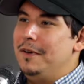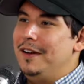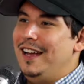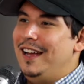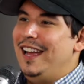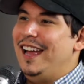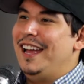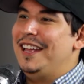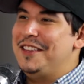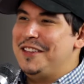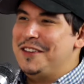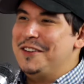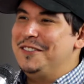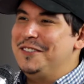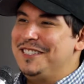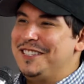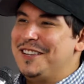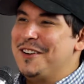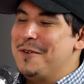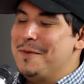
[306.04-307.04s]
My mom didn't
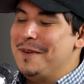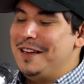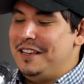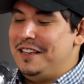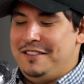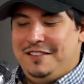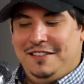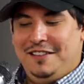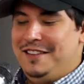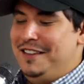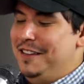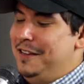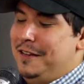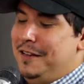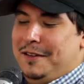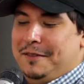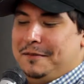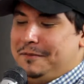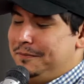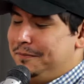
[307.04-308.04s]
go, and I still
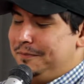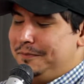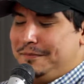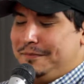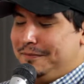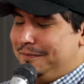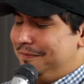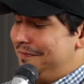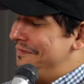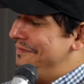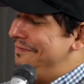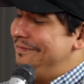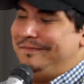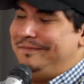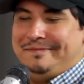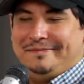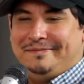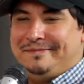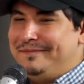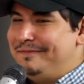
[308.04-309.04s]
went.
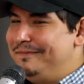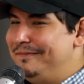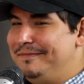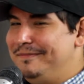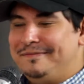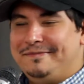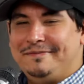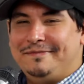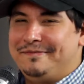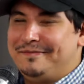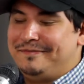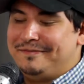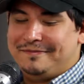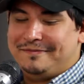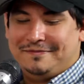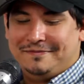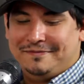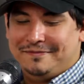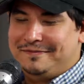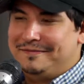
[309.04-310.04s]
Yeah, she's still
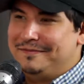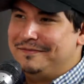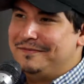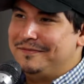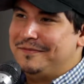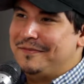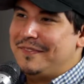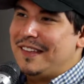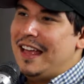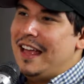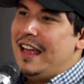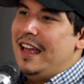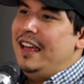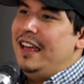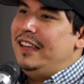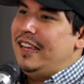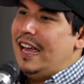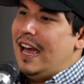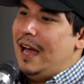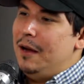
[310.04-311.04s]
mad about it to this day. So.
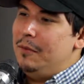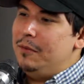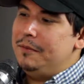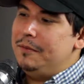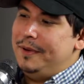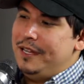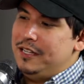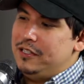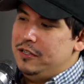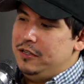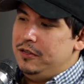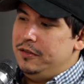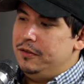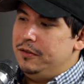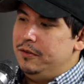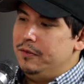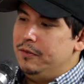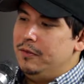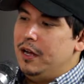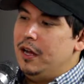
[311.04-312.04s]
Yeah, I would be
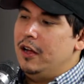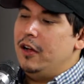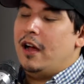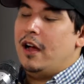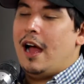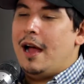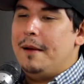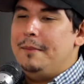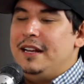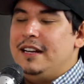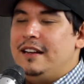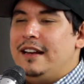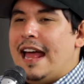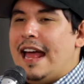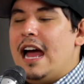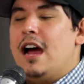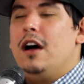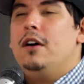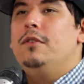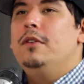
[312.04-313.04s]
too. Well, I mean,
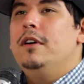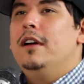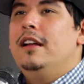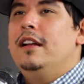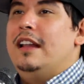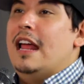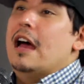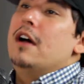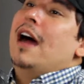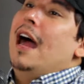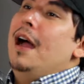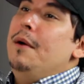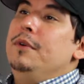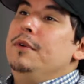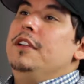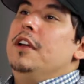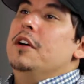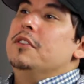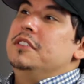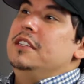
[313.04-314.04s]
now I
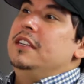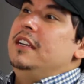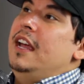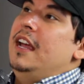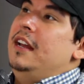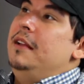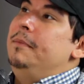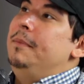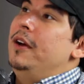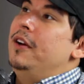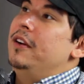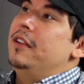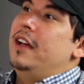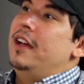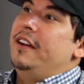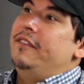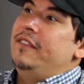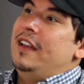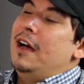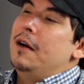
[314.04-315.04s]
would go see Katy Perry
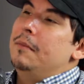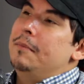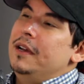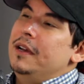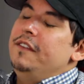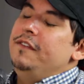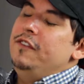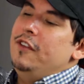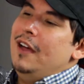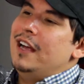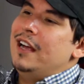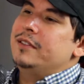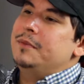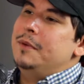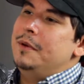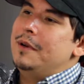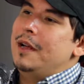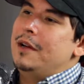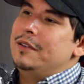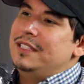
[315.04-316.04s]
live now. But if you asked
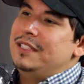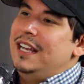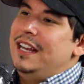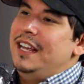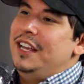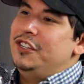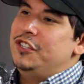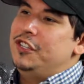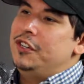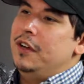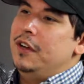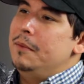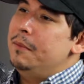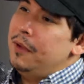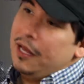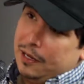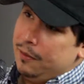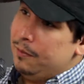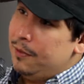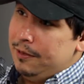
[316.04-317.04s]
me when I was that age too, I'd be
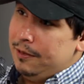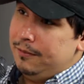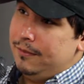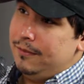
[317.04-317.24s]
like, what?